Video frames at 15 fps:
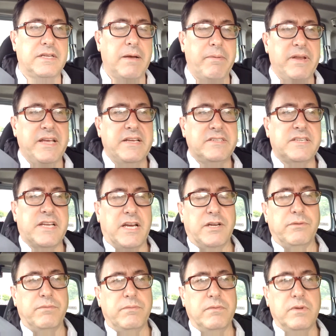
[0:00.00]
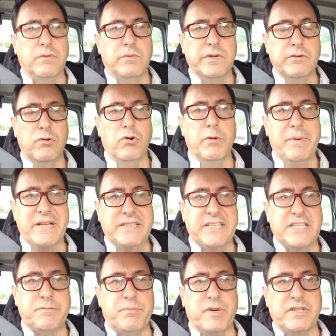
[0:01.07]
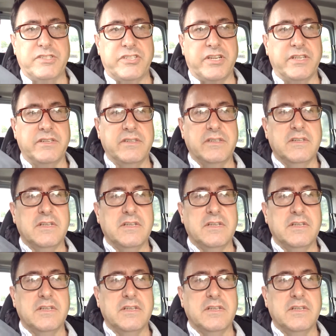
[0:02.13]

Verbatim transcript: a couple of years ago we were all a bit desperate to